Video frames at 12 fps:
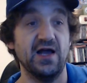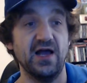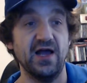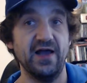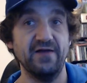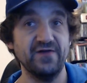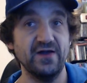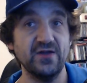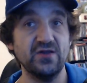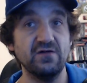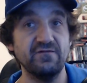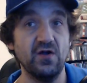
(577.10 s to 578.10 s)
I find
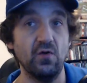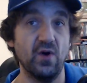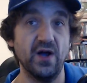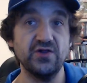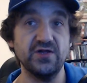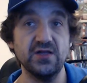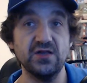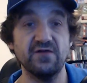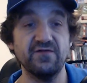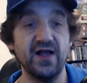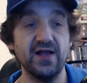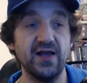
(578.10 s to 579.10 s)
myself now watching his
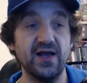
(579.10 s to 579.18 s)
stuff. I,